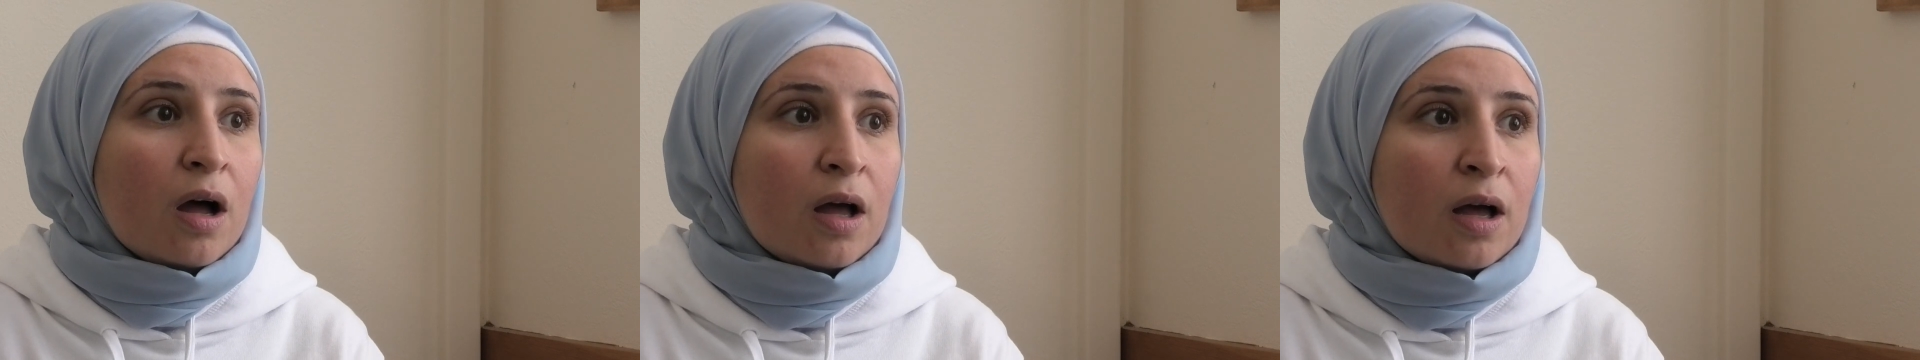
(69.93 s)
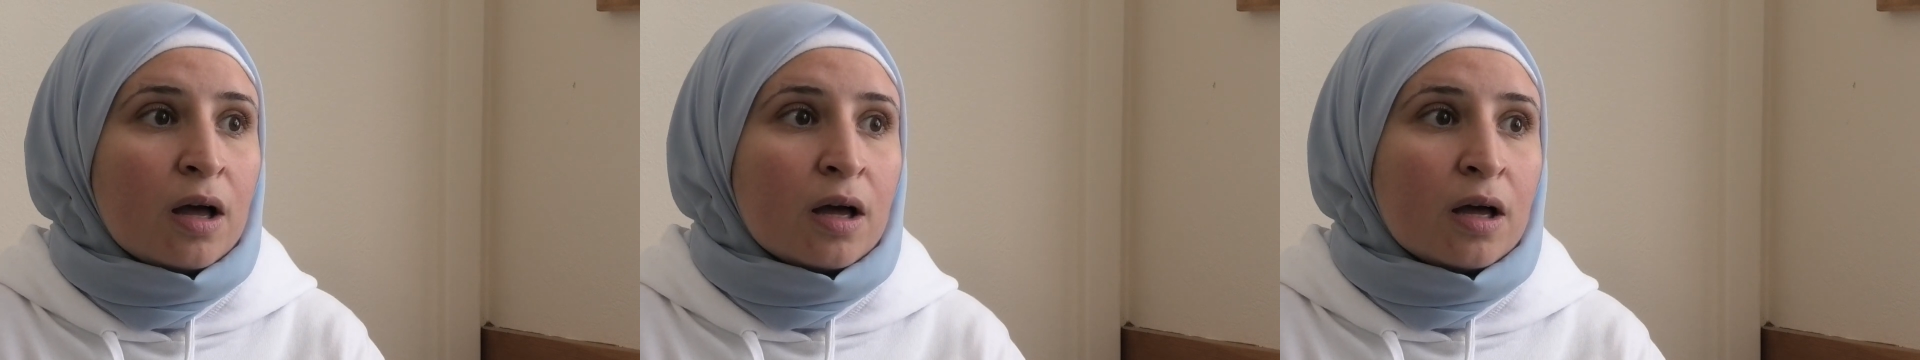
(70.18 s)

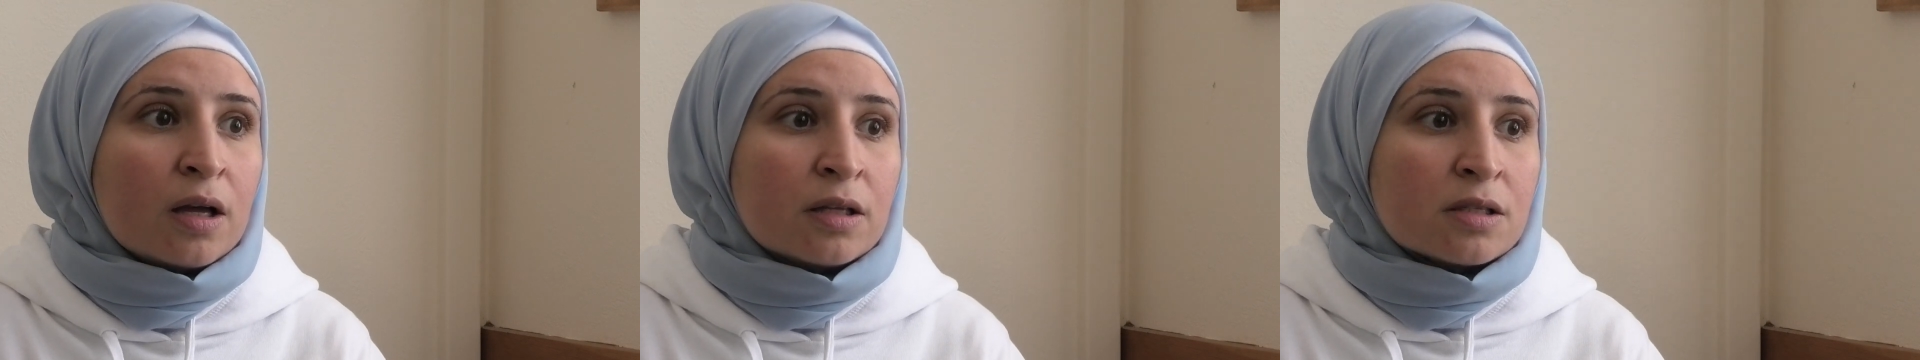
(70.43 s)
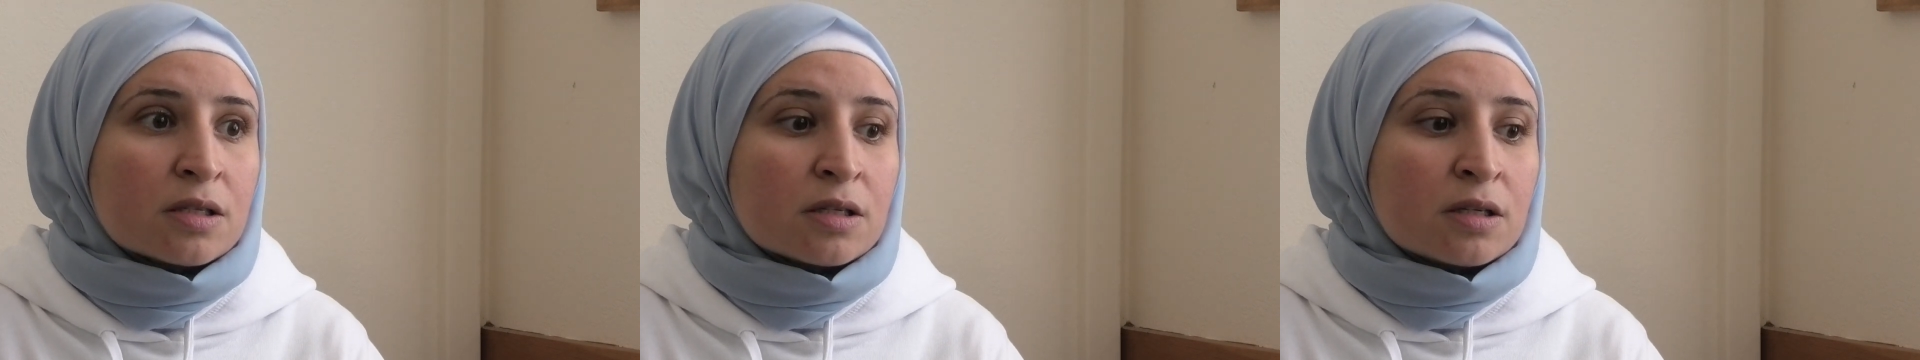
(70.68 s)

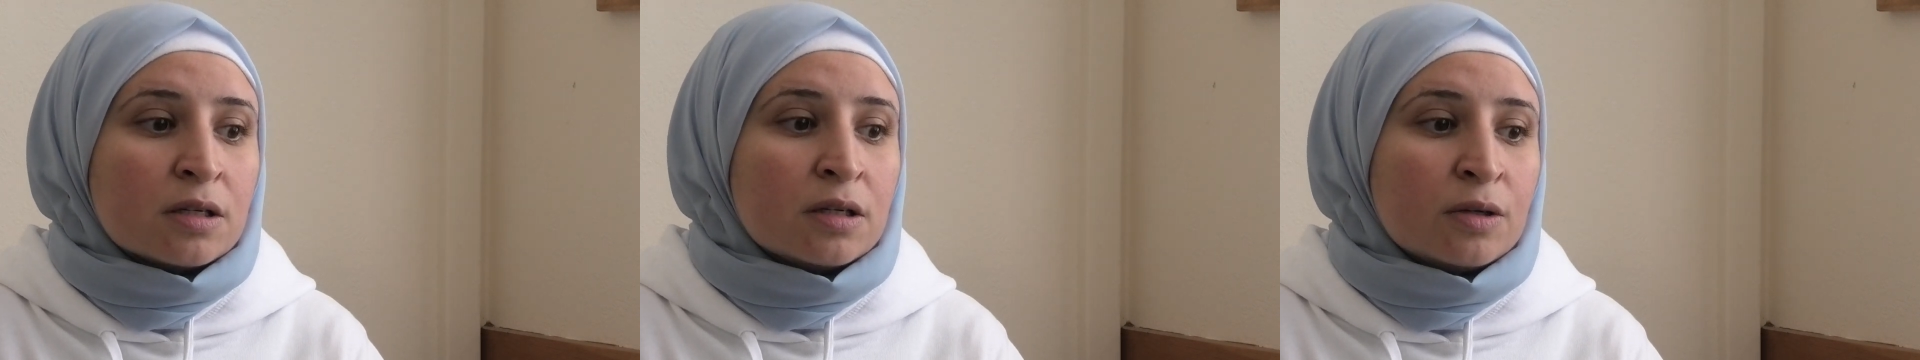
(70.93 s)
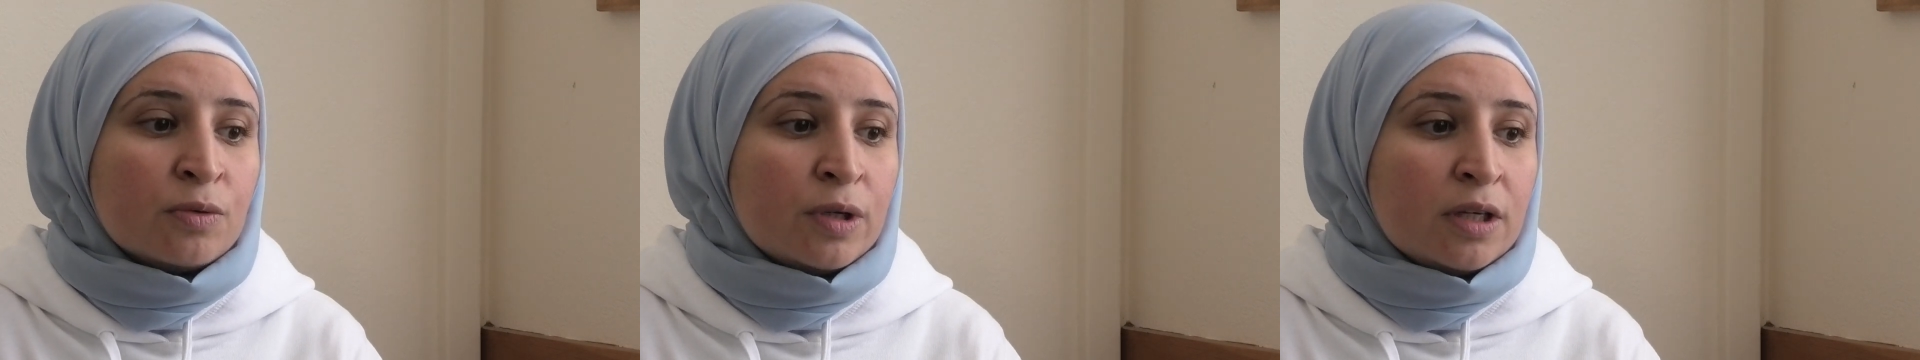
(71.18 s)
and
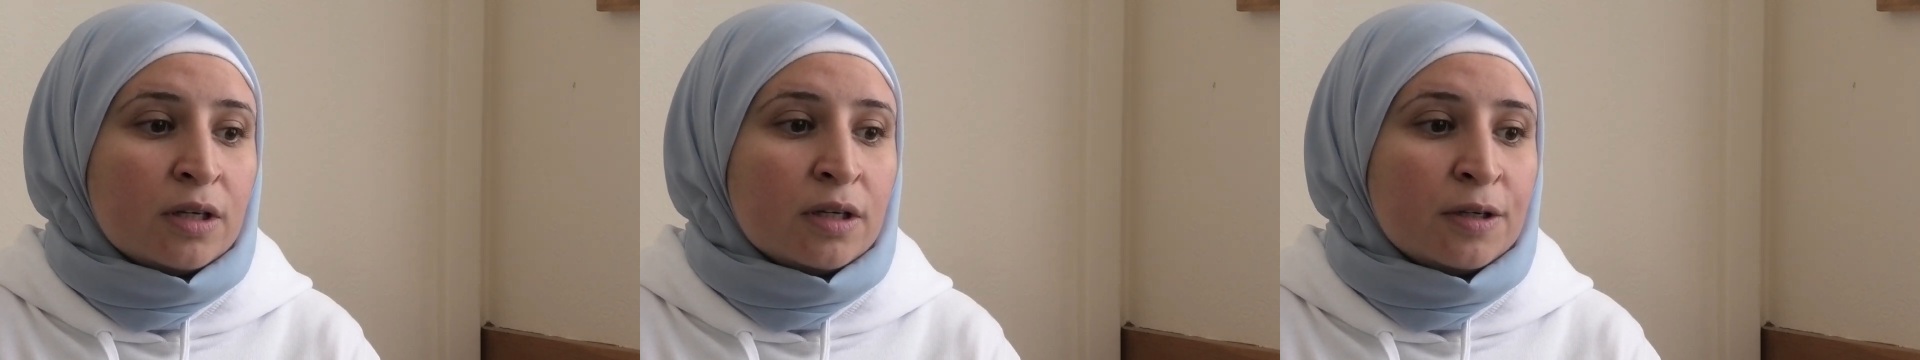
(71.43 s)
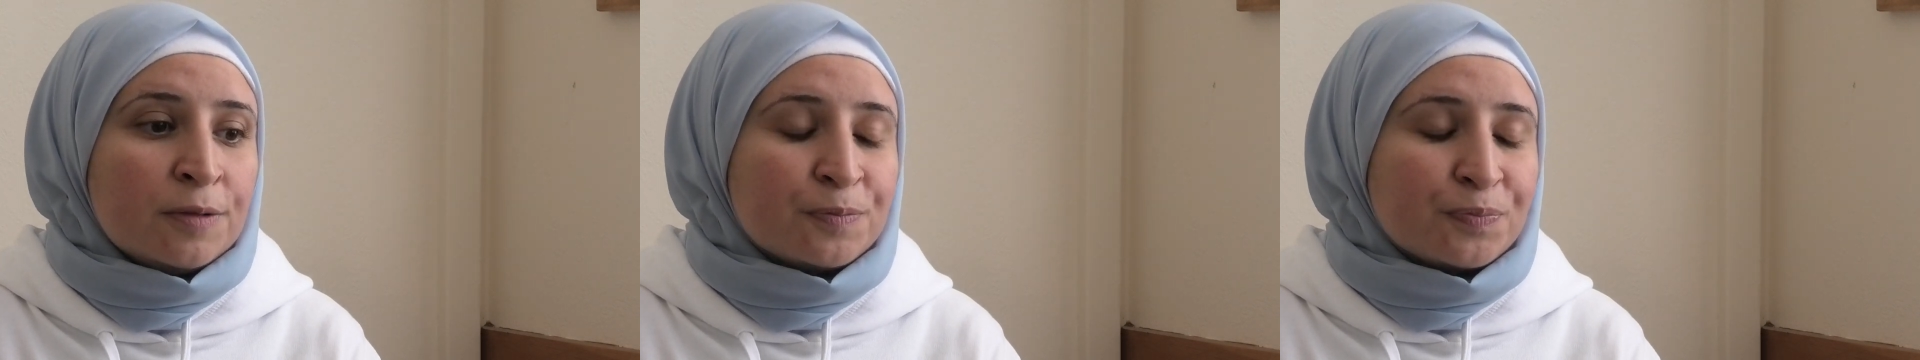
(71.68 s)
uh,
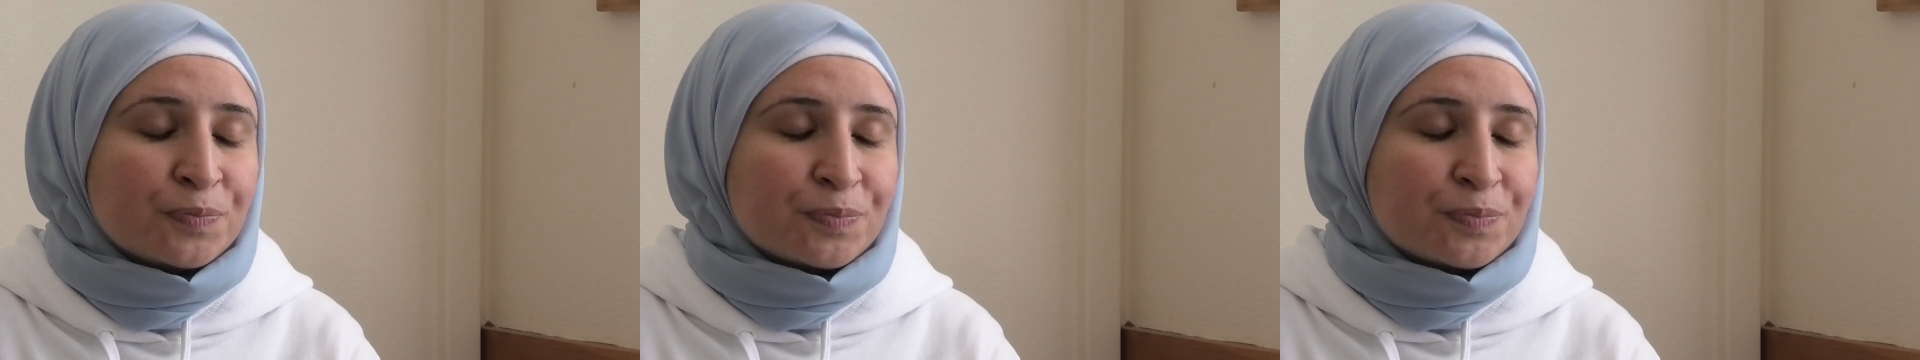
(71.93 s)
we